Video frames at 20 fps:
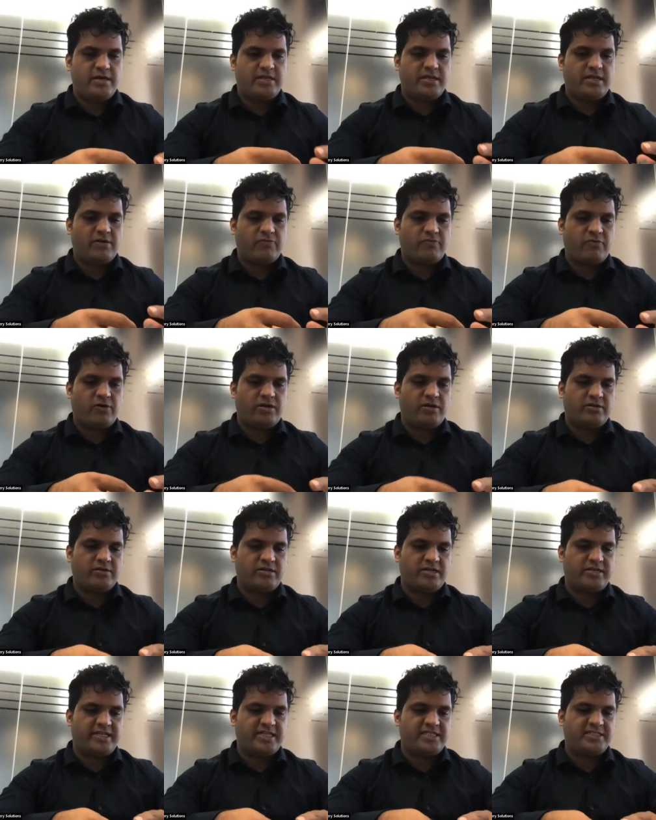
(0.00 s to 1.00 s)
Now, what
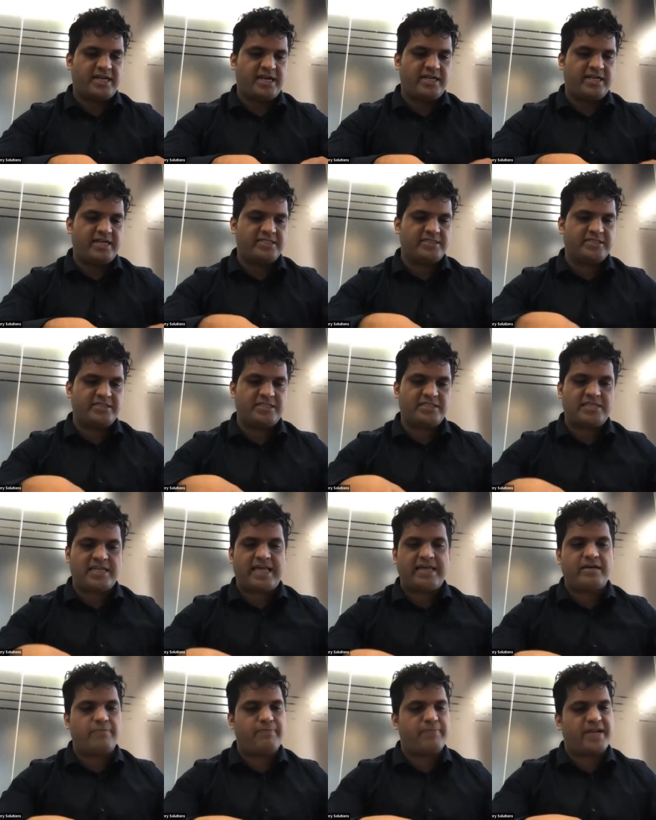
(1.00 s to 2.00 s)
the test card is, just
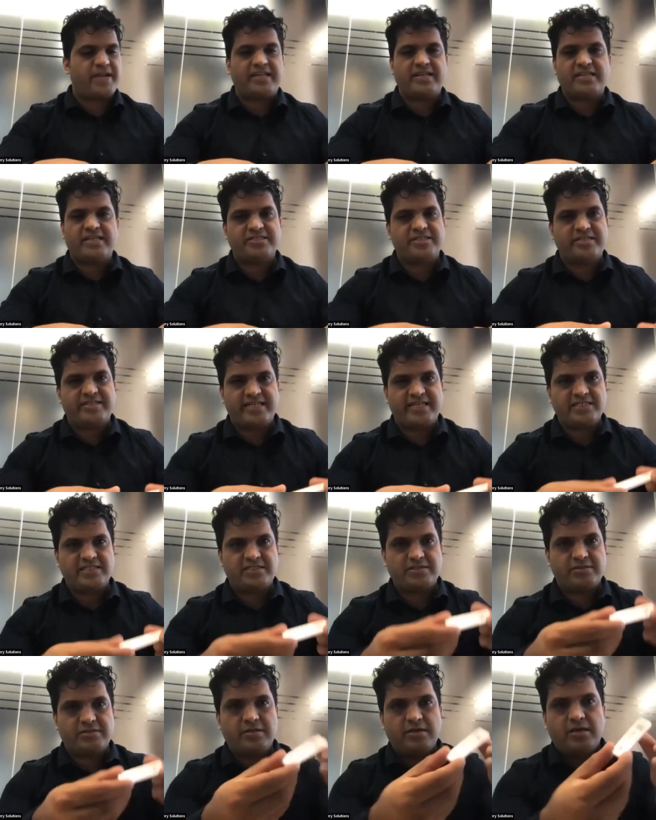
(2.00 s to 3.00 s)
like a pregnancy
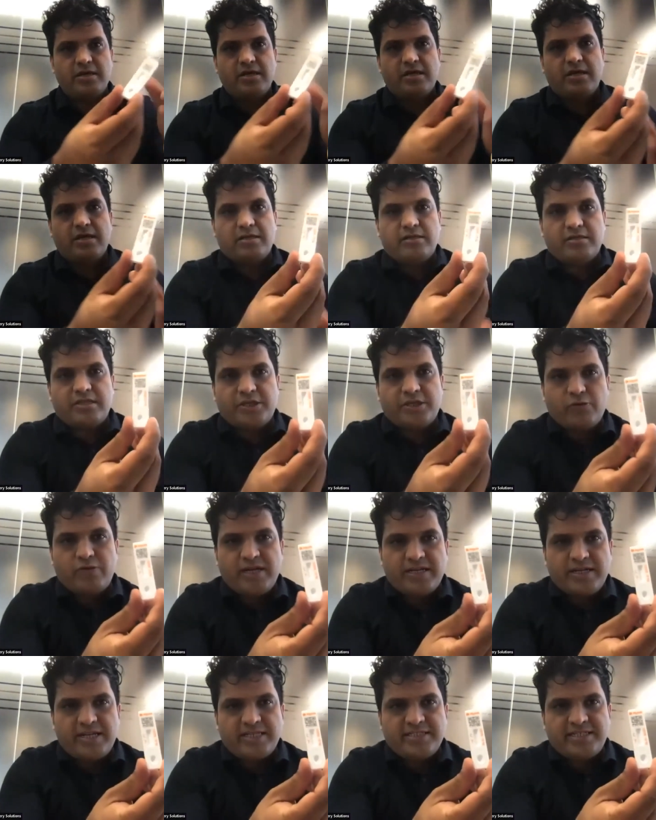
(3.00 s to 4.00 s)
test. The
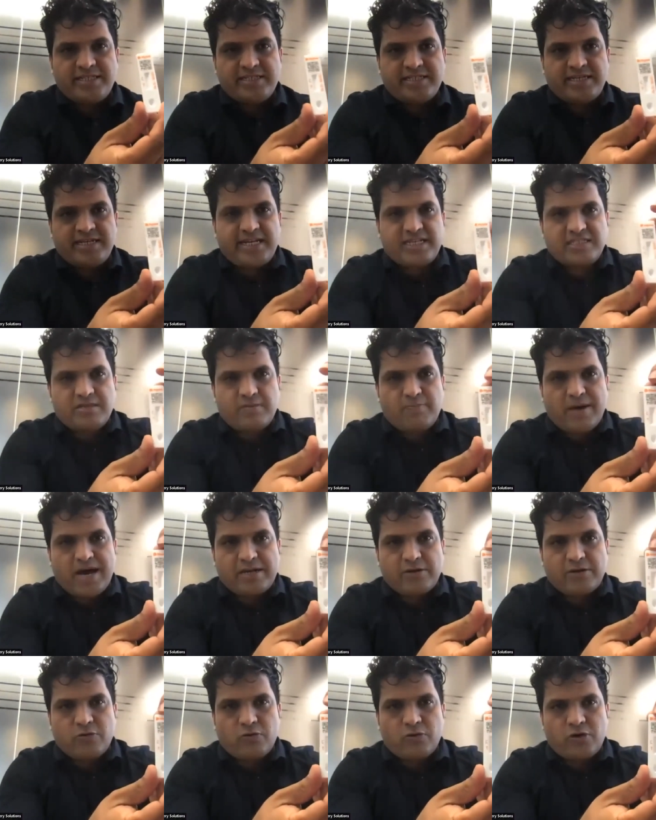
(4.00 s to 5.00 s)
uniqueness is it has a
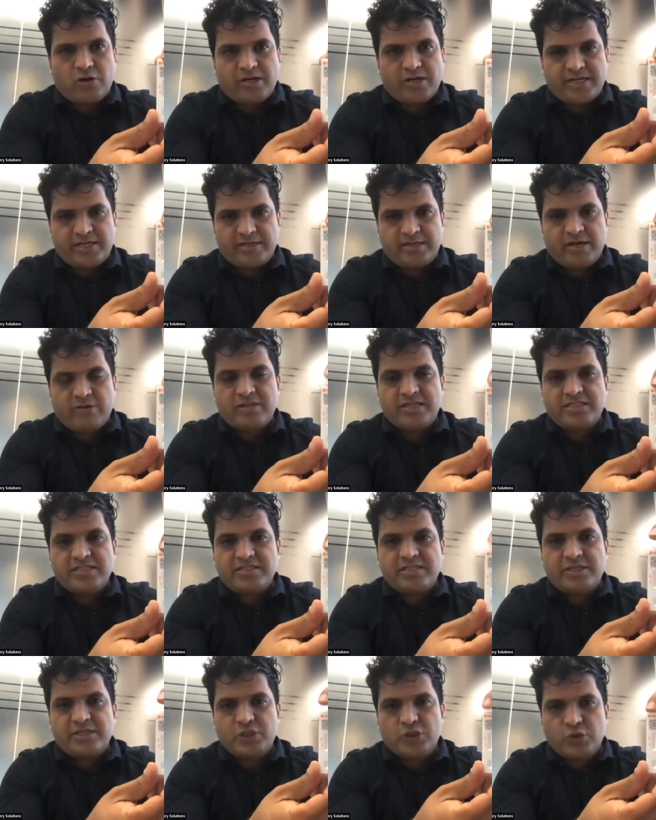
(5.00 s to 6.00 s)
barcode on it. Now, this
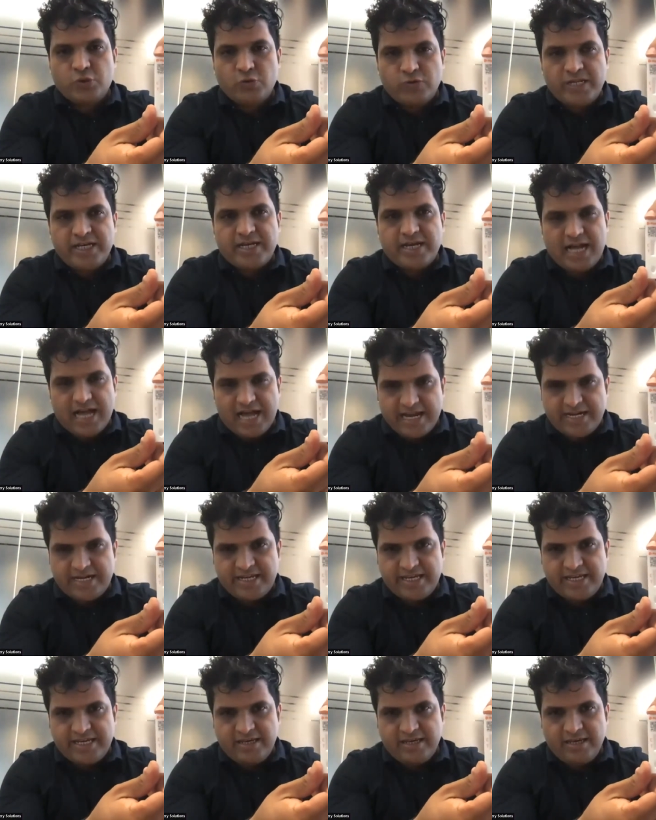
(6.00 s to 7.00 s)
is a unique
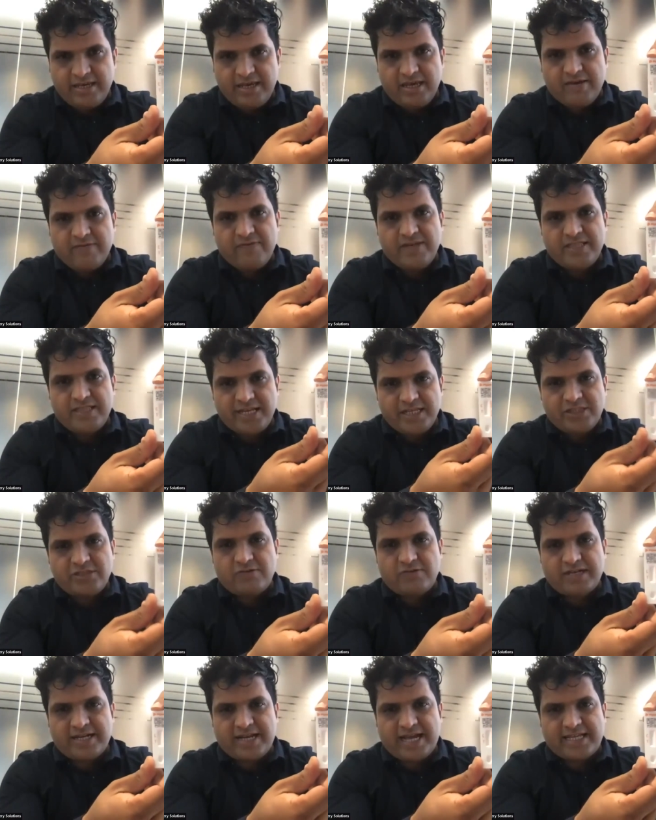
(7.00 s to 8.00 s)
ID with each
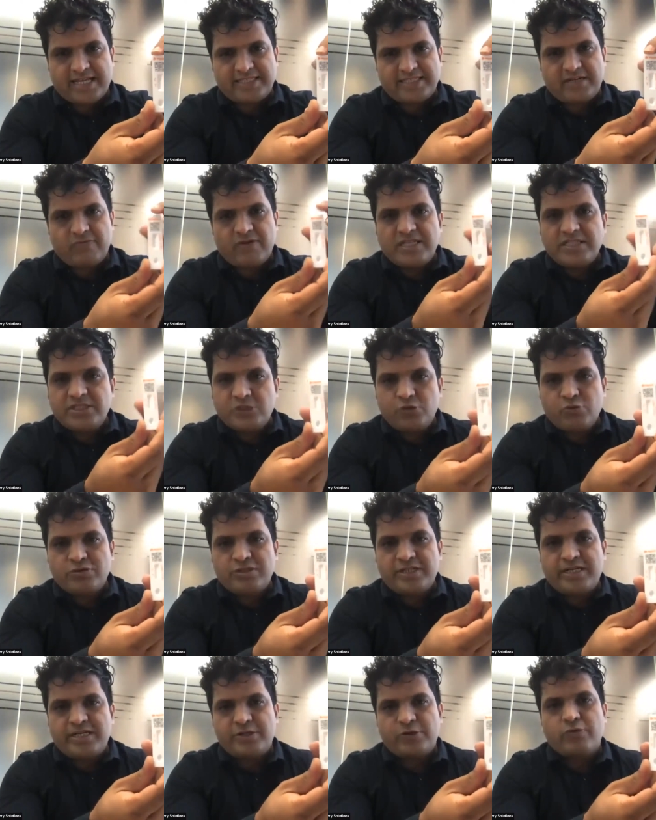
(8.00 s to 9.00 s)
of the cassette. Once you
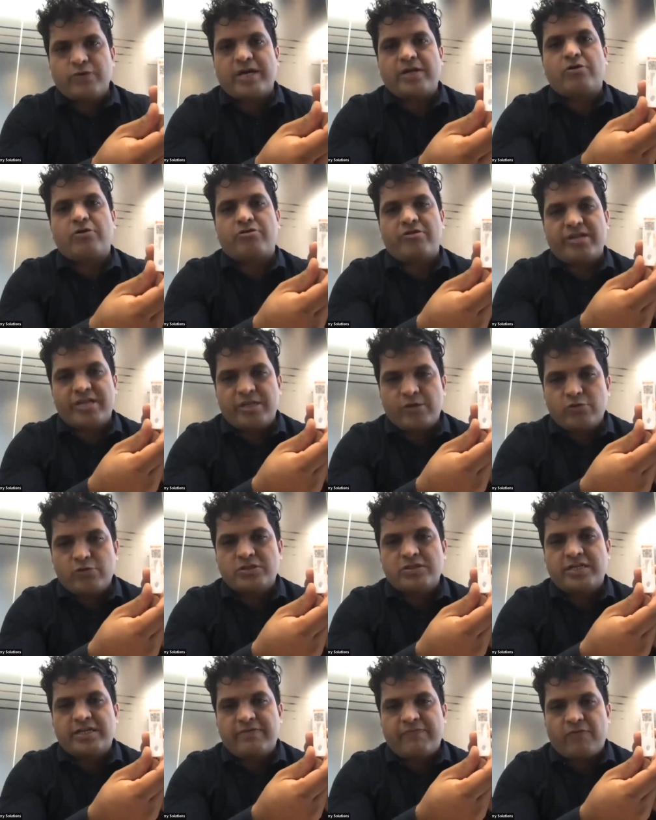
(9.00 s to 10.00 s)
use it, you cannot
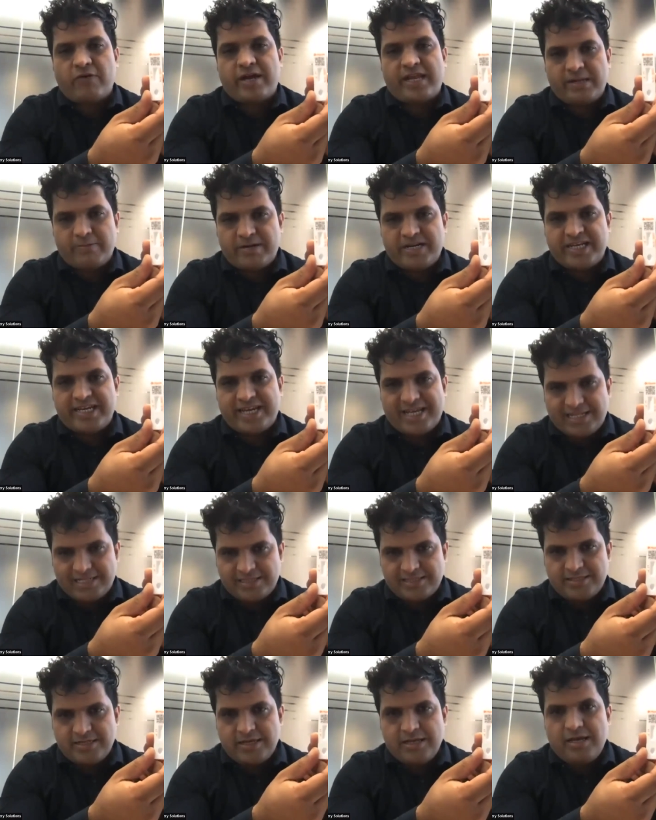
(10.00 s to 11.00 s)
reuse it for anybody
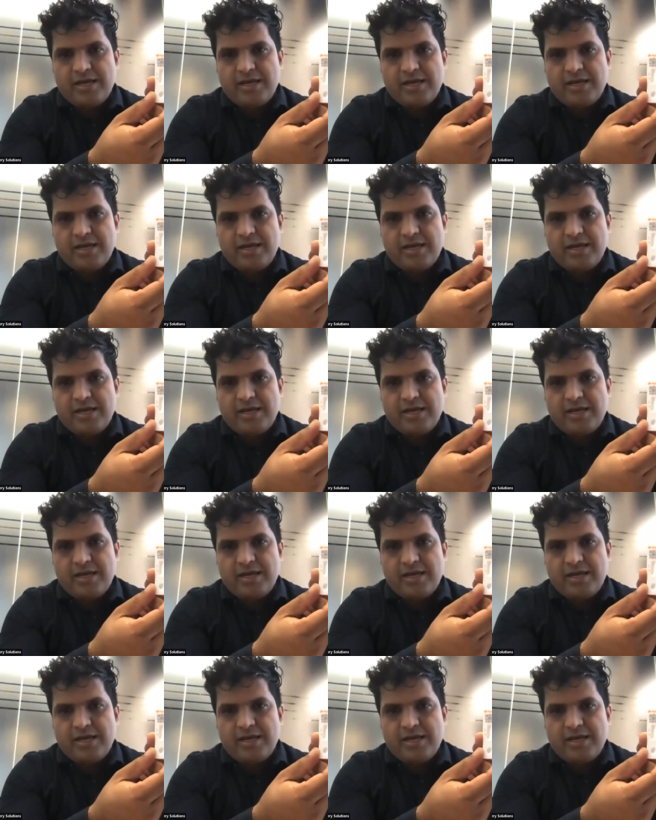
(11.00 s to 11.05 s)
else.